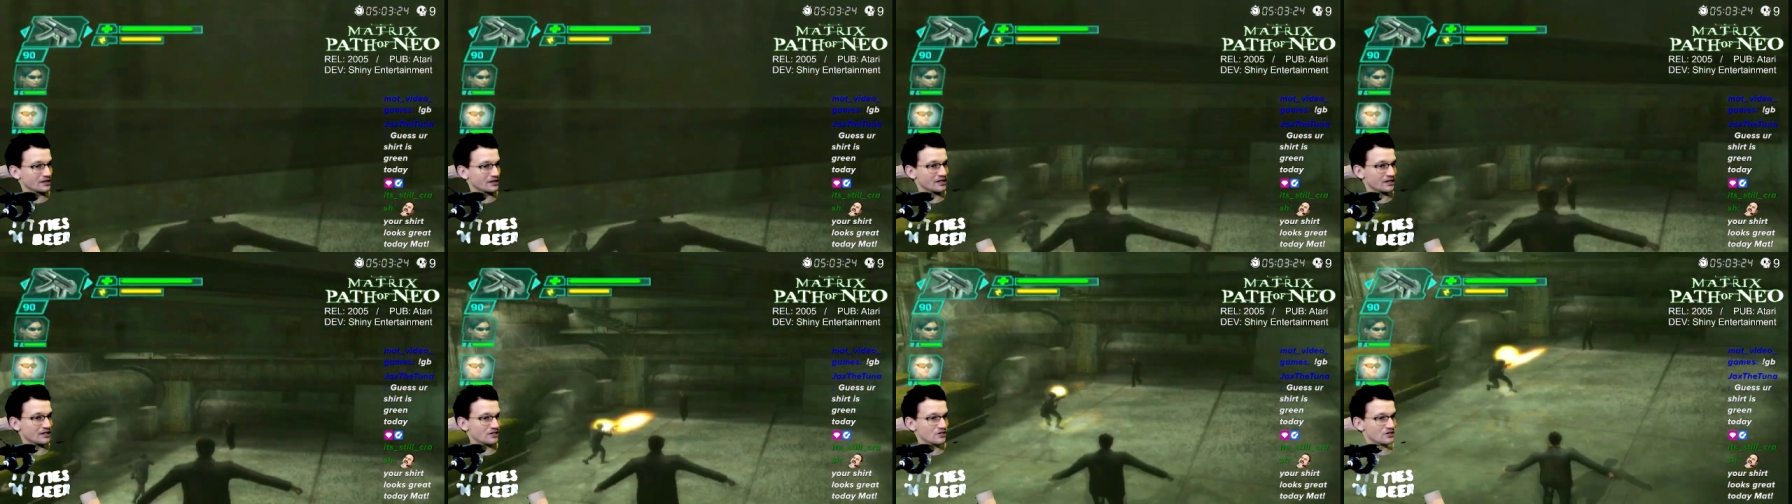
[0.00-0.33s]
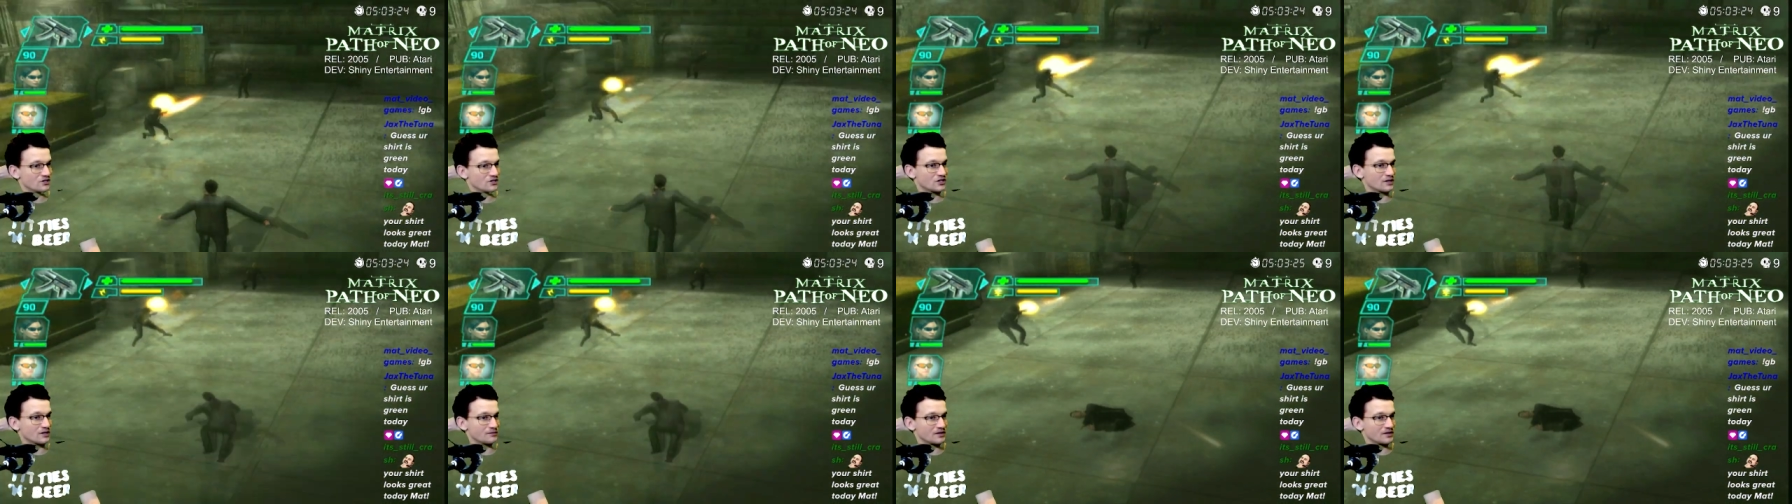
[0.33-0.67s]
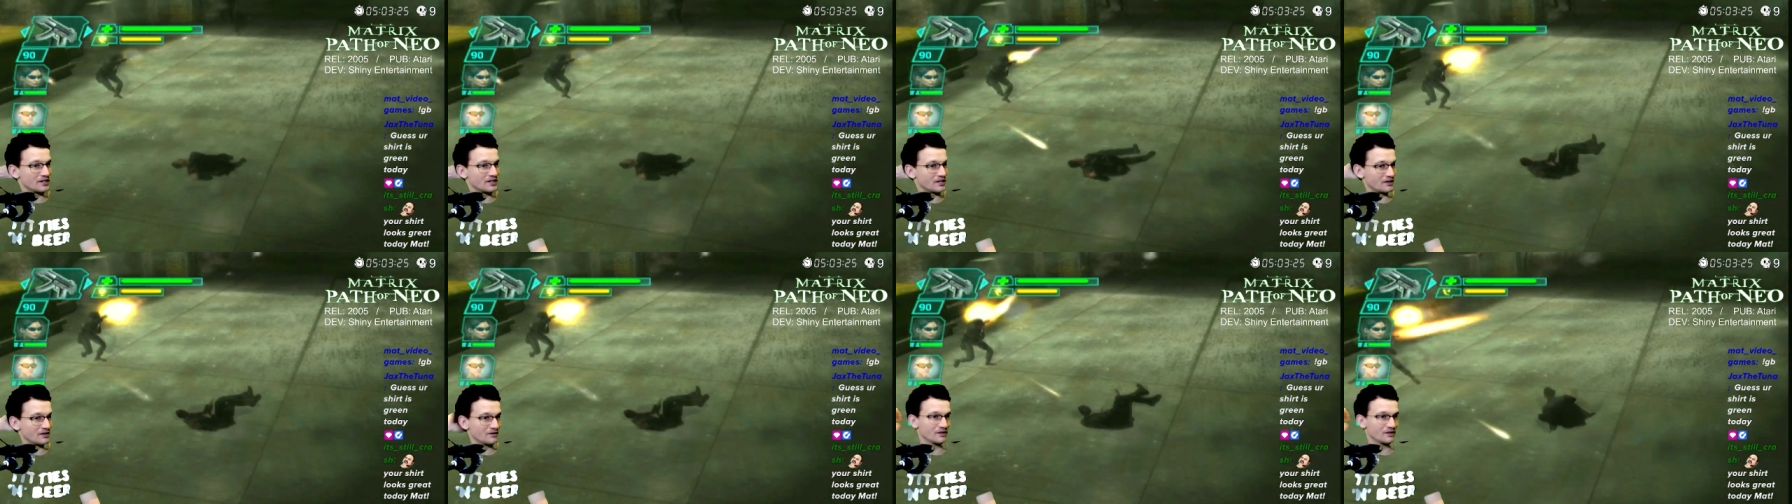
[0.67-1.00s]
can I just jump
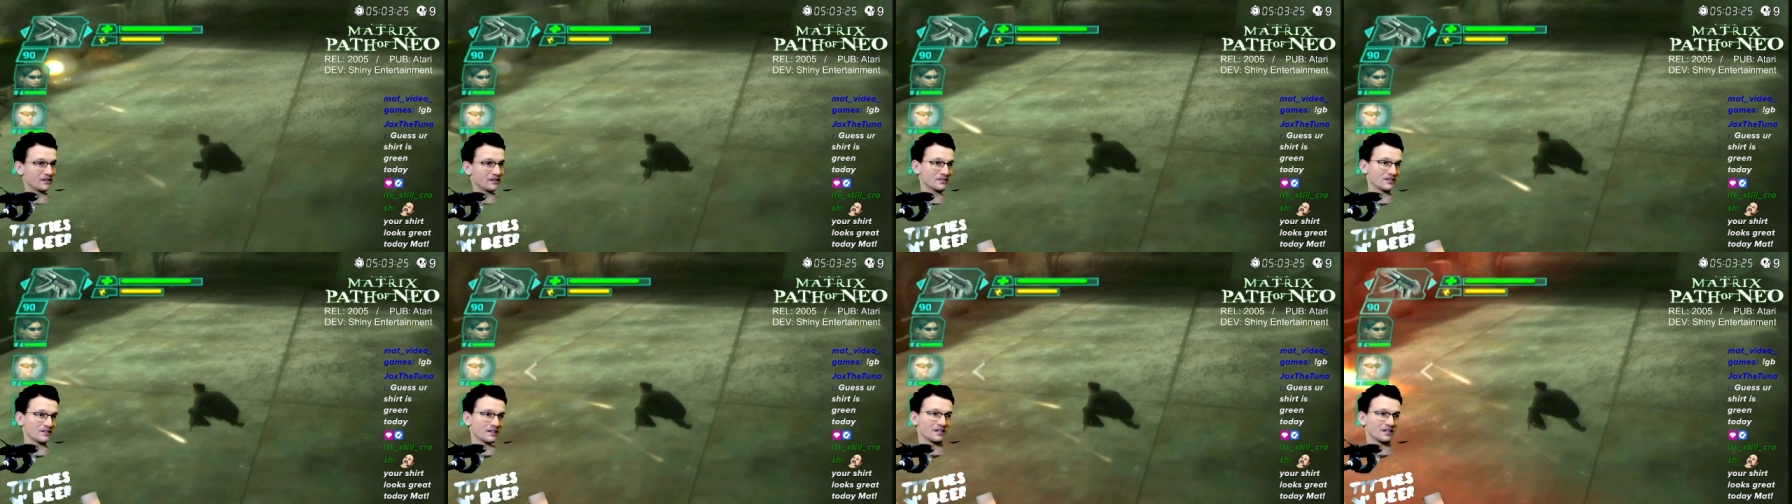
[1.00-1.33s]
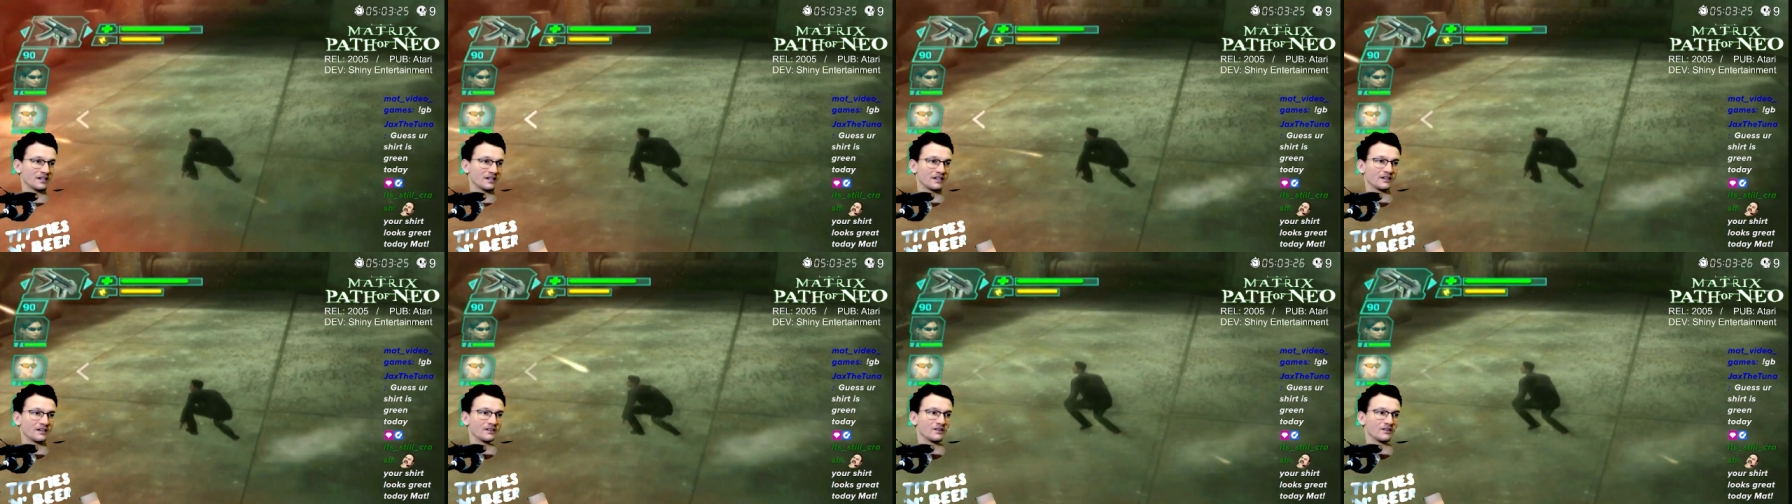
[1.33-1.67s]
down? Yes, I can.